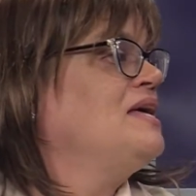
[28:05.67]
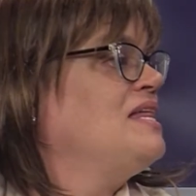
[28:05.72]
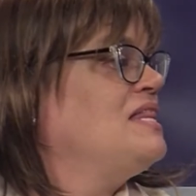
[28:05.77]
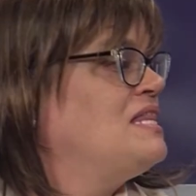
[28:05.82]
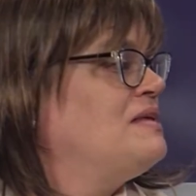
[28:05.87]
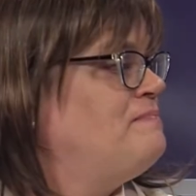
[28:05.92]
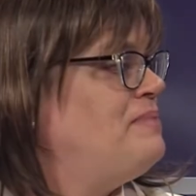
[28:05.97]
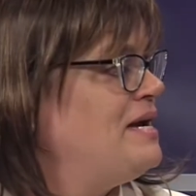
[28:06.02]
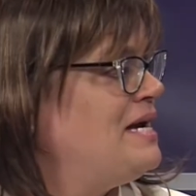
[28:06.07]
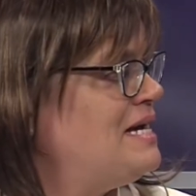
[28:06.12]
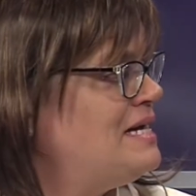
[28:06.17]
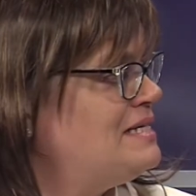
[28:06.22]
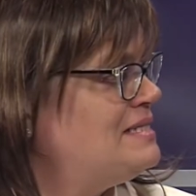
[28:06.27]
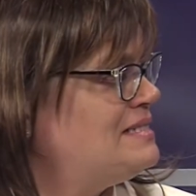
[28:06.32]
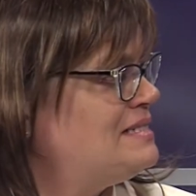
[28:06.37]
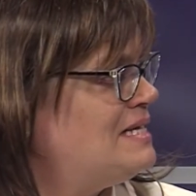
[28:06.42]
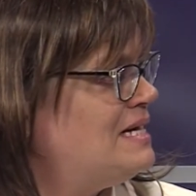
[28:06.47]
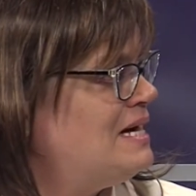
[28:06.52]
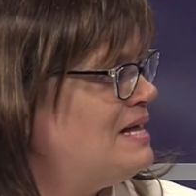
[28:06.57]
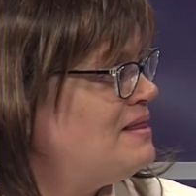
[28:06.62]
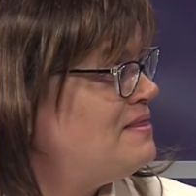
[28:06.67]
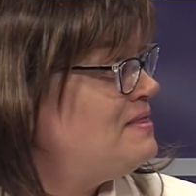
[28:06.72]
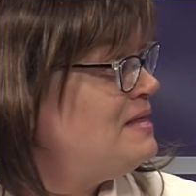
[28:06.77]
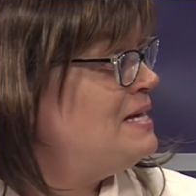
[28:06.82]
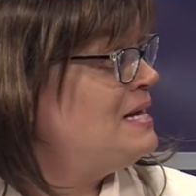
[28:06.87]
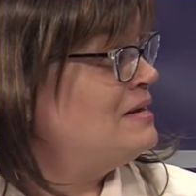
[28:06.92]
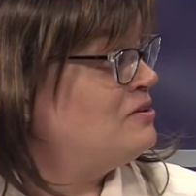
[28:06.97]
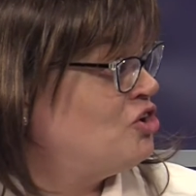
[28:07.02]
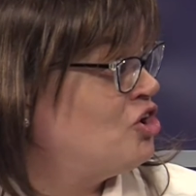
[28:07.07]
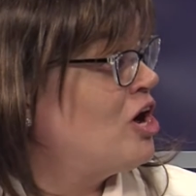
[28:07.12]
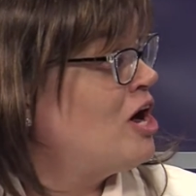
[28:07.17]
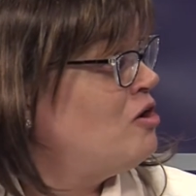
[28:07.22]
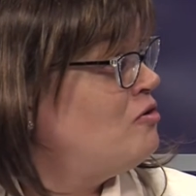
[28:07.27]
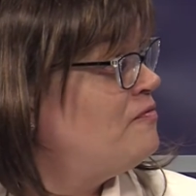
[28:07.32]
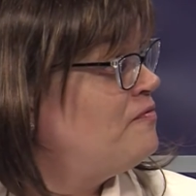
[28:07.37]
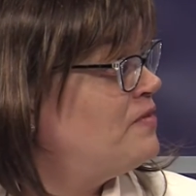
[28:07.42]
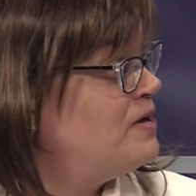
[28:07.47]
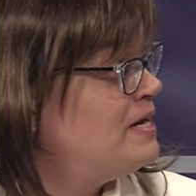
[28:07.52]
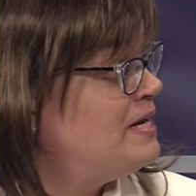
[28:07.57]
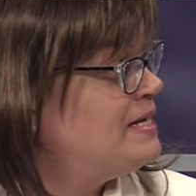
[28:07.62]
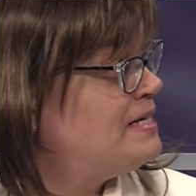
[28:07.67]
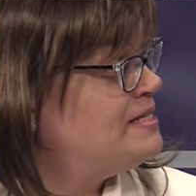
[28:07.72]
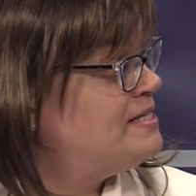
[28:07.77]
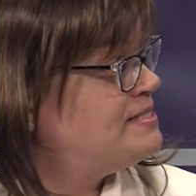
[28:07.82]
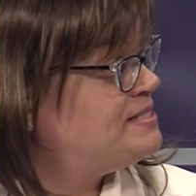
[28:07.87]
crowdfunding